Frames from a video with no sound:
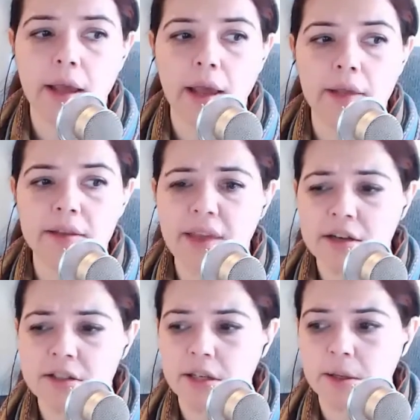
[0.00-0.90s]
and this
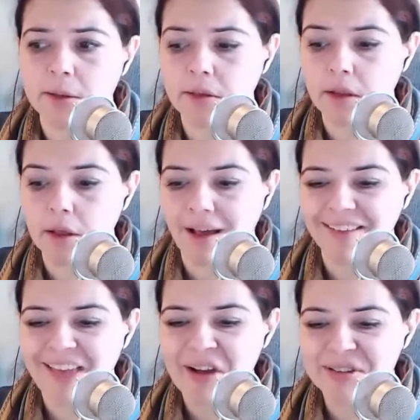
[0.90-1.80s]
actually
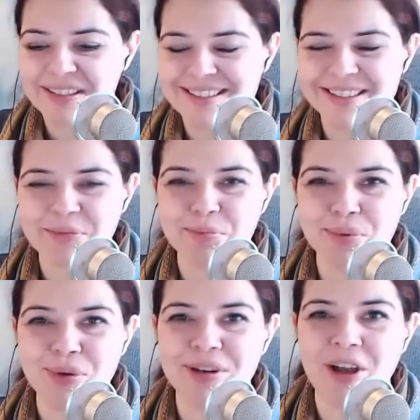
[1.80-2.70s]
allows us some
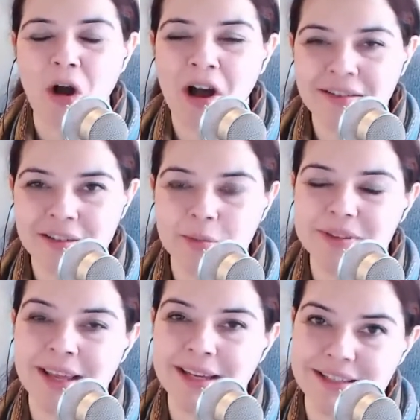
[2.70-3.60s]
pretty awesome
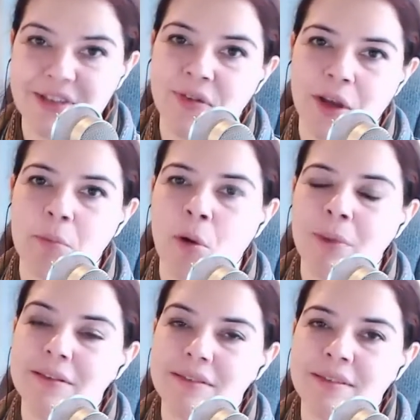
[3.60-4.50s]
scientific
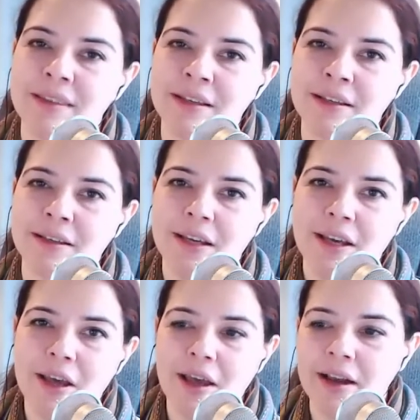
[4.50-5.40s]
moments. The
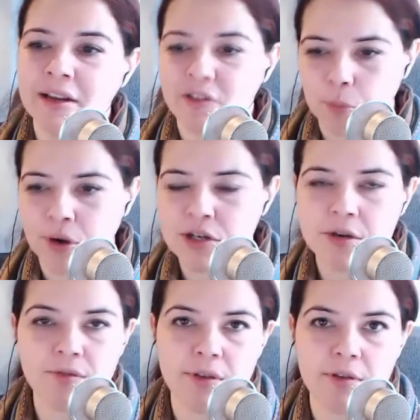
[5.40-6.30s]

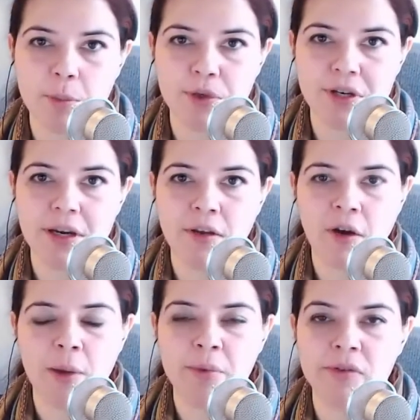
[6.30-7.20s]
inspiration for this particular
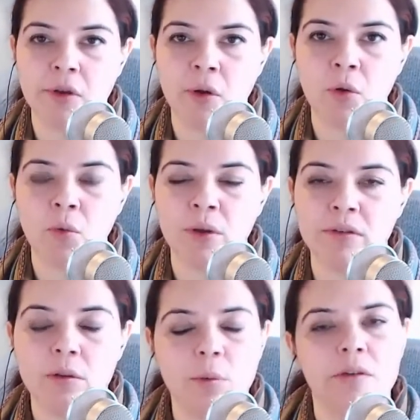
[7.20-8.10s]
episode
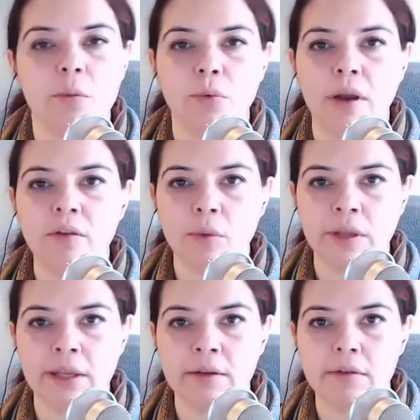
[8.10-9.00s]
was the recent press
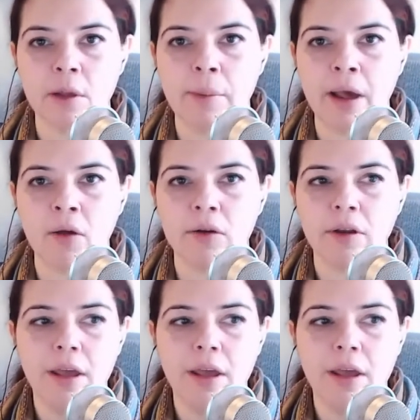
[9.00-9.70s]
release about,